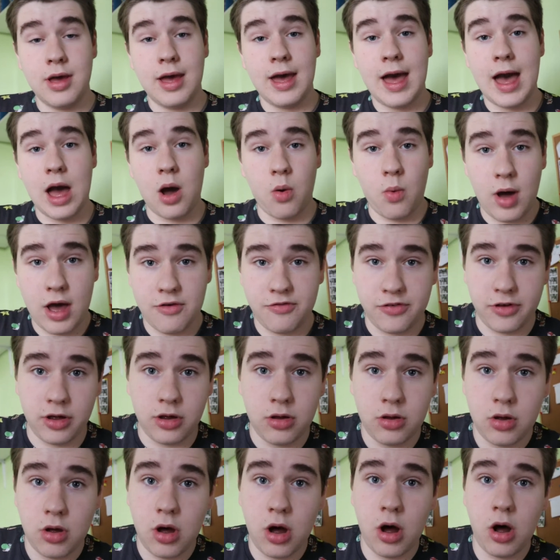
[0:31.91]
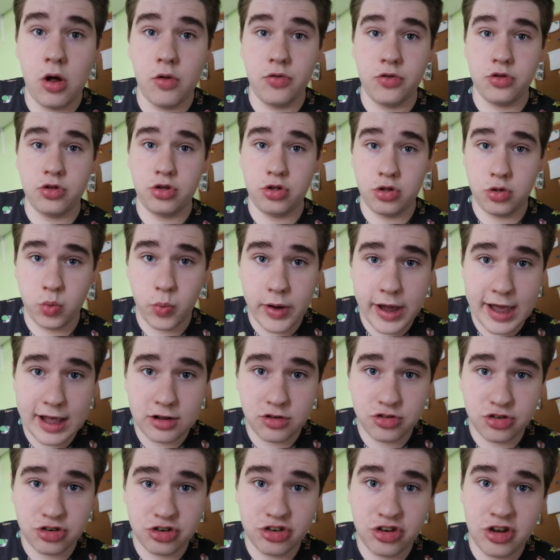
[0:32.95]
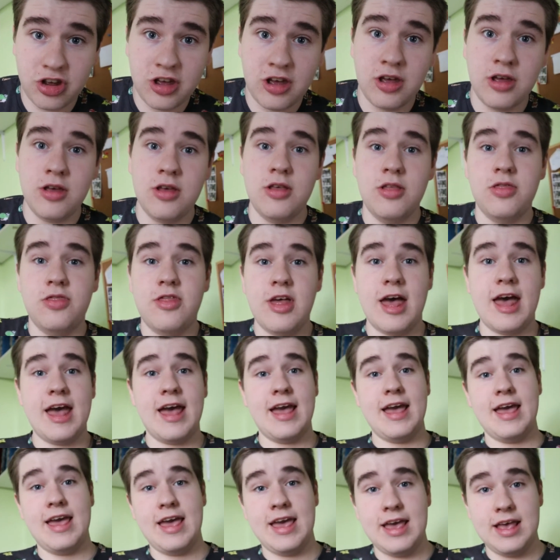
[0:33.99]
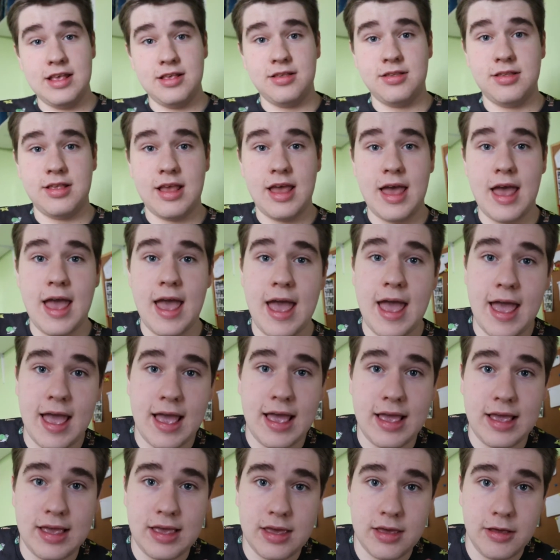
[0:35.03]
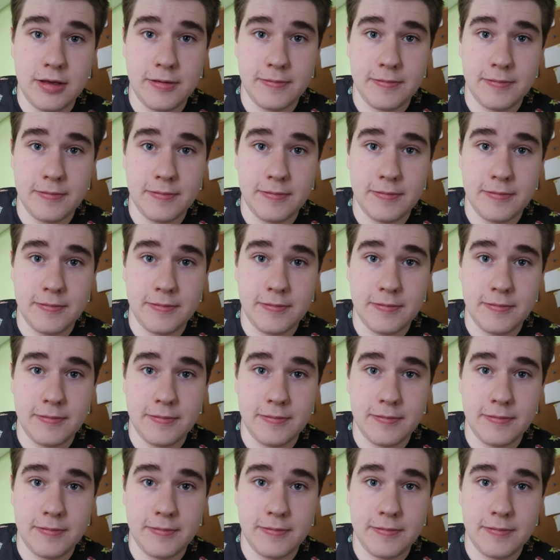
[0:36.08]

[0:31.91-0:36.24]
However, on the Switch there is a